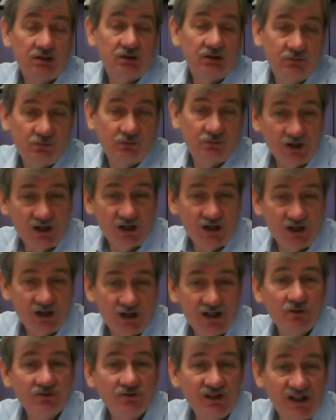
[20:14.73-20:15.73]
We're going to give
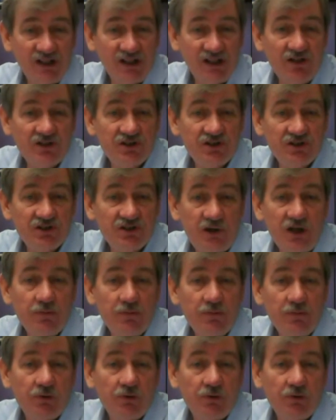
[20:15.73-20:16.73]
those leads to
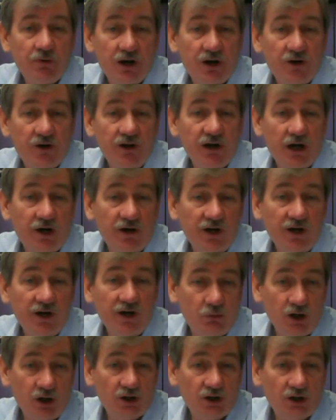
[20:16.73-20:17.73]
people that are in our
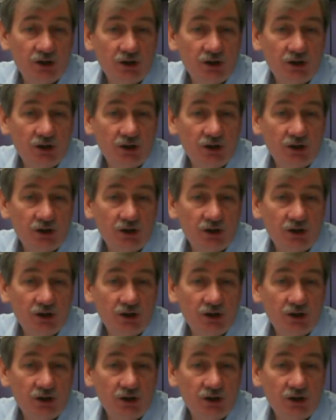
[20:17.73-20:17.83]
network,